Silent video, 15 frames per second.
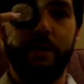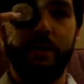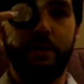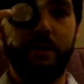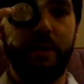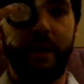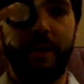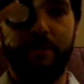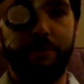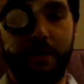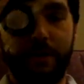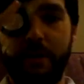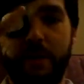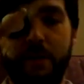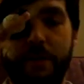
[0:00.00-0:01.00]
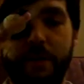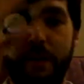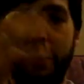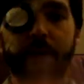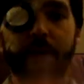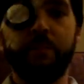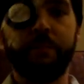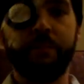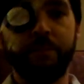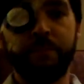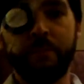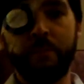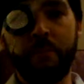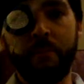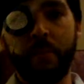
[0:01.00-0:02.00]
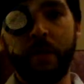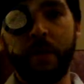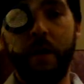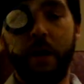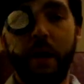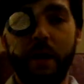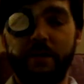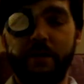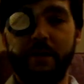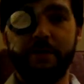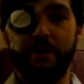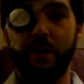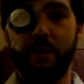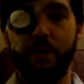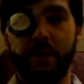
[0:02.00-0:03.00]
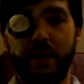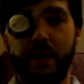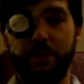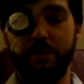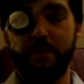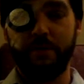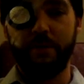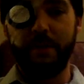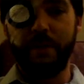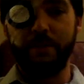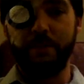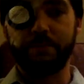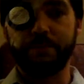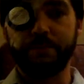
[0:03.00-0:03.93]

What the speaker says: You can't feel a thing. All of that's done while I was asleep.